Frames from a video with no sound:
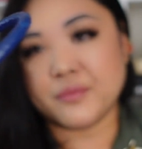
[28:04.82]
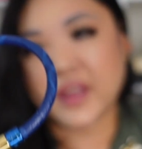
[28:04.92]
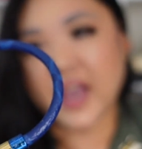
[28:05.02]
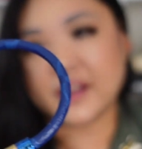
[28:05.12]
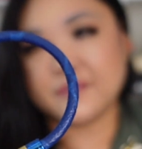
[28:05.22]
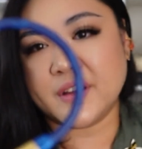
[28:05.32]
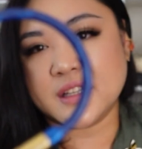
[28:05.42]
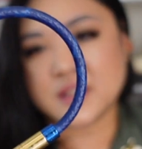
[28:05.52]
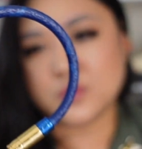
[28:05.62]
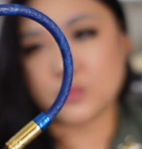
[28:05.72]

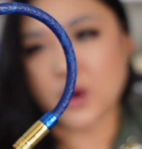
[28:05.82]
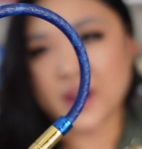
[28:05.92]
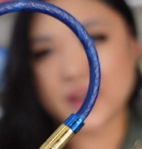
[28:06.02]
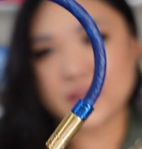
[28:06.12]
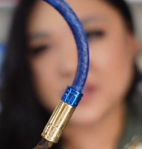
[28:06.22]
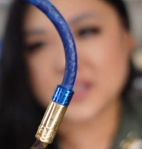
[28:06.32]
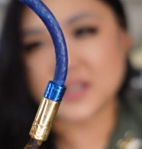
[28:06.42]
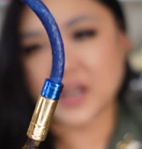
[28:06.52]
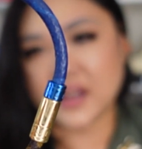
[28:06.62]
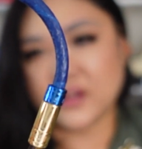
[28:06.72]
canvas wired
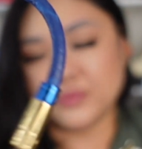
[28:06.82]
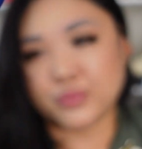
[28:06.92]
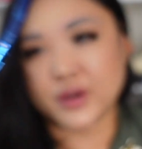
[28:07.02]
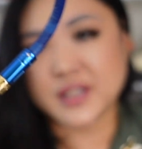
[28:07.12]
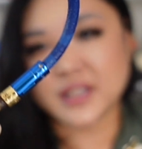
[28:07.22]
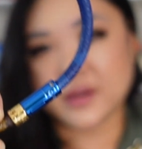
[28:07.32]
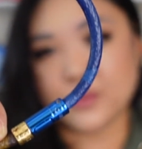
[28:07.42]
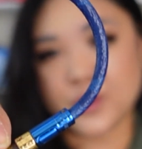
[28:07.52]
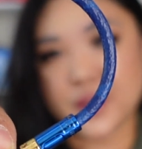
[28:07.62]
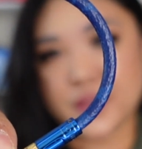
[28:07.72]
styled bracelet
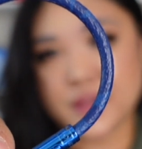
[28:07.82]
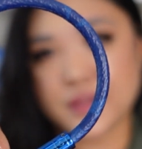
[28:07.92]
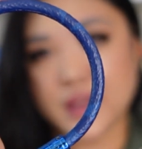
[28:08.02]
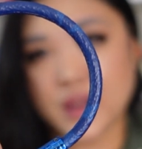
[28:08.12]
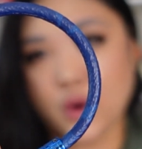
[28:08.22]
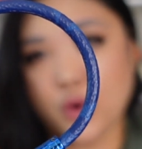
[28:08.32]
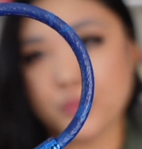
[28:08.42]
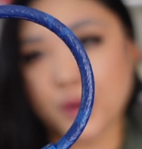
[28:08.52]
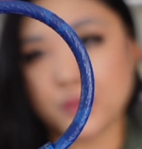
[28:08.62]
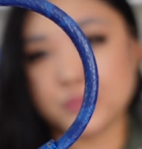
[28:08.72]
with the
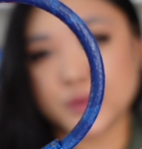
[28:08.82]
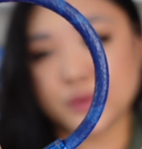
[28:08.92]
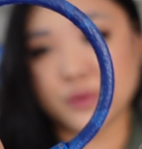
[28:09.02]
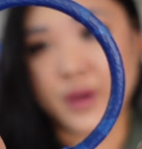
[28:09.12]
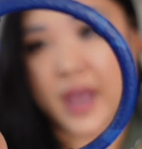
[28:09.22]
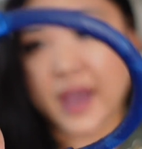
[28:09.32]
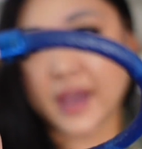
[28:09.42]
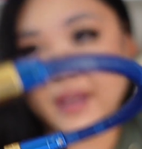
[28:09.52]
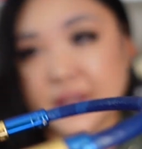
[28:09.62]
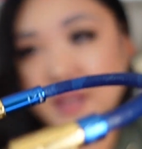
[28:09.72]
cobalt blue
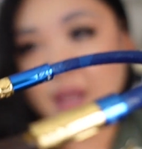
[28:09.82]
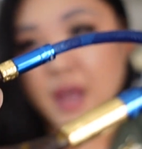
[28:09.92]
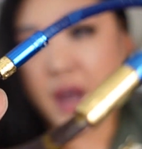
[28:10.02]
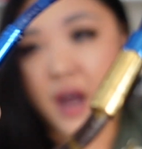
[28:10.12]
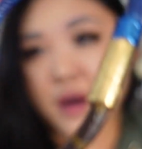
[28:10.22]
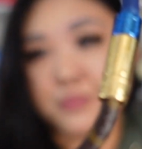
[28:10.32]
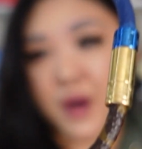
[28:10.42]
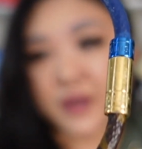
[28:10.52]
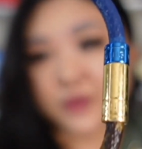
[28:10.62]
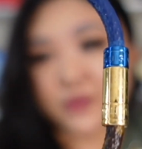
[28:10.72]
and
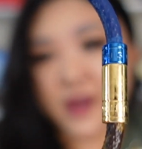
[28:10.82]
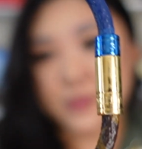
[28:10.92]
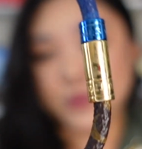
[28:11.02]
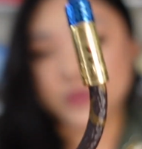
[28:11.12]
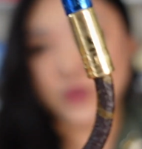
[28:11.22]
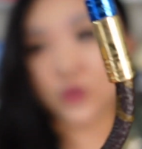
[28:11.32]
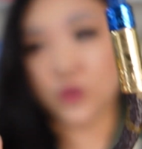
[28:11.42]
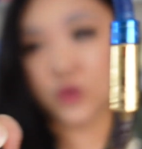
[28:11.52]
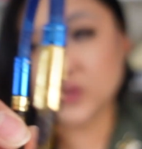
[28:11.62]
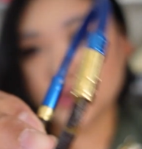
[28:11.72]
monogram with the
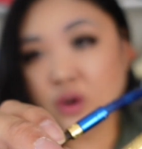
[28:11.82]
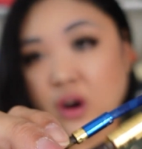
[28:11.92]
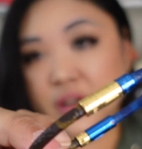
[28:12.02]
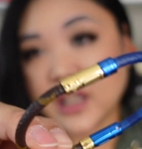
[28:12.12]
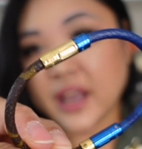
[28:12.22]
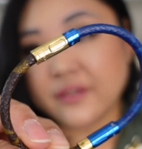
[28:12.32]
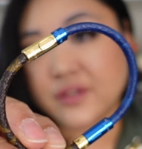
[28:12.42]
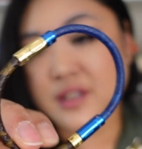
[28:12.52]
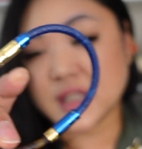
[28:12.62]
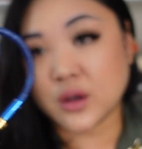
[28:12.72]
gold. You'll hardly
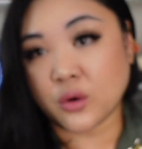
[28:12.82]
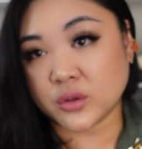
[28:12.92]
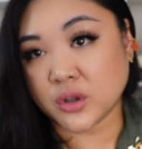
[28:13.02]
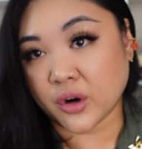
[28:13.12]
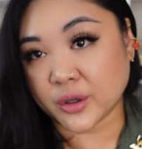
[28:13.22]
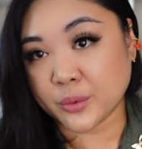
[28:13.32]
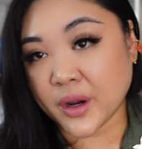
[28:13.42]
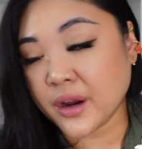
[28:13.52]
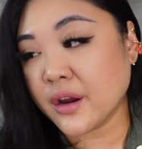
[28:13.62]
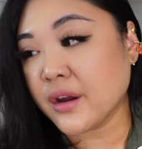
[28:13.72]
ever see gold
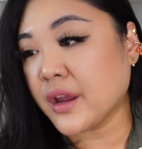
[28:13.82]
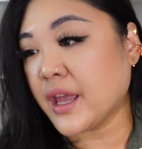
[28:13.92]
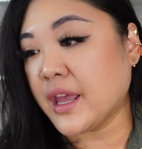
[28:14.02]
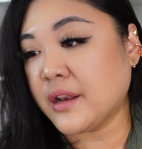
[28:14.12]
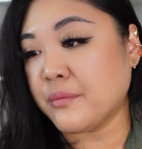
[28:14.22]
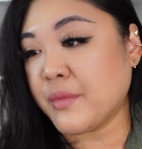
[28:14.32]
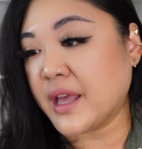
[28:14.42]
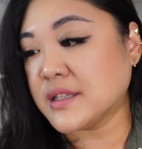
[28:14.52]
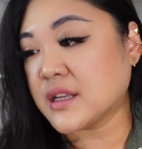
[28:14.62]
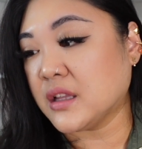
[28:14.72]
hardware in
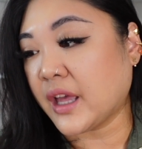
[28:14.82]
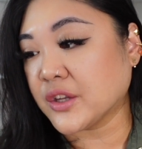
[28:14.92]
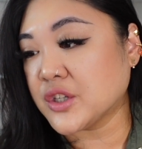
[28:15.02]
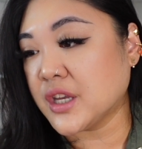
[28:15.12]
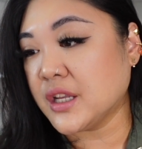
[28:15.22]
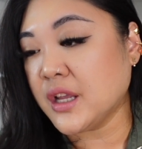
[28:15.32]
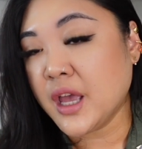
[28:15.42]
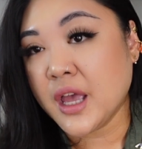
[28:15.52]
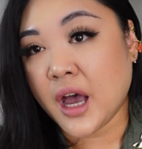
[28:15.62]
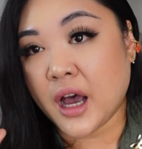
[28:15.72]
men's collection,
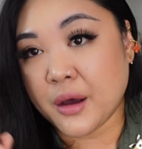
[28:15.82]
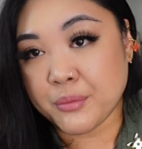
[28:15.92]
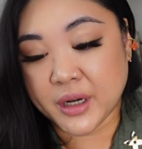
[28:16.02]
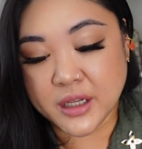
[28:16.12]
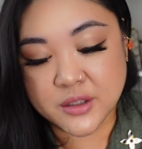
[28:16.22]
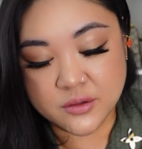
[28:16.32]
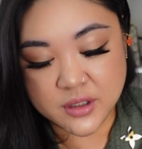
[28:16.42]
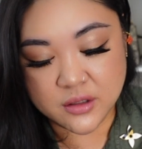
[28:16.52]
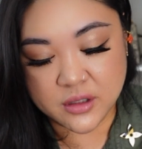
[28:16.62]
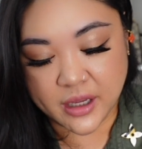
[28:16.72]
but I do
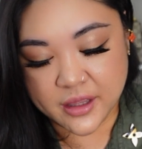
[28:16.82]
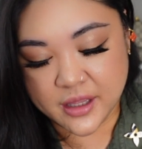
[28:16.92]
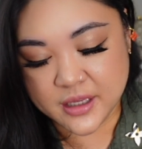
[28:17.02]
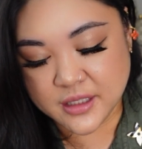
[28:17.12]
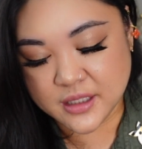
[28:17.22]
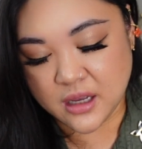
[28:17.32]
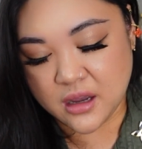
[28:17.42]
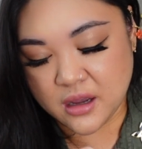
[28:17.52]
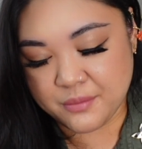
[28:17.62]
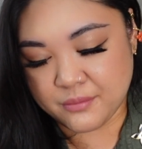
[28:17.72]
still like this.
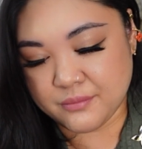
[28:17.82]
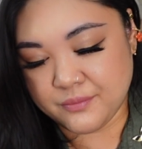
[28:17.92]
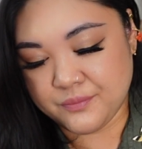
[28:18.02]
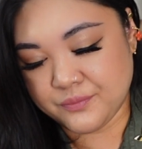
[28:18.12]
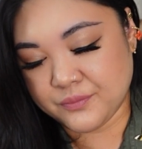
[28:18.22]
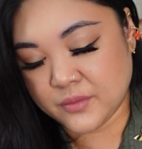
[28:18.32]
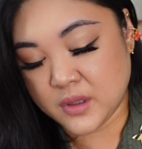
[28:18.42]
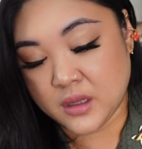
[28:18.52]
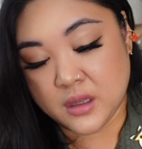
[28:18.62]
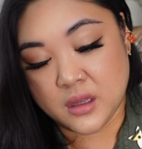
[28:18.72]
I
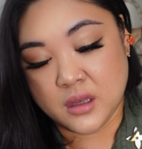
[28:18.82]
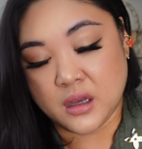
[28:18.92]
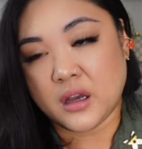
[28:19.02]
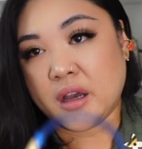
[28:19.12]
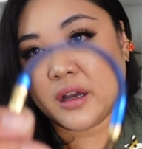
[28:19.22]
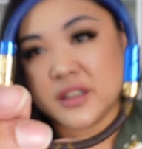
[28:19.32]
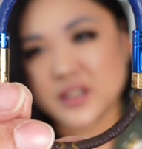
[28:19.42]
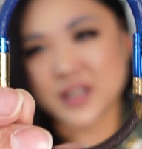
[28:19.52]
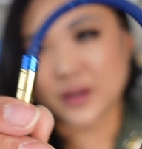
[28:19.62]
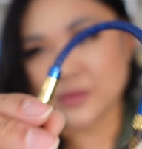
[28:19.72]

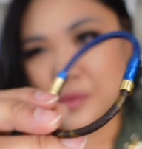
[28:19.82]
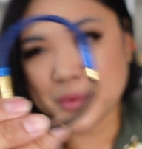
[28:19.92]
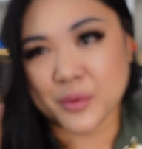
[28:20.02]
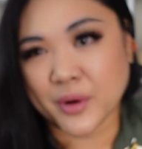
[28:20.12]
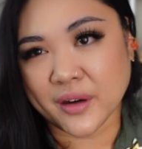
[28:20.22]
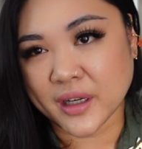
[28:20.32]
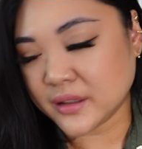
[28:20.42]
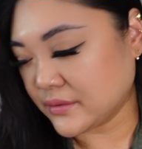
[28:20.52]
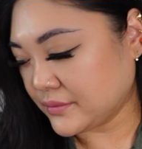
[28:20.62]
just gotta remember to wear it.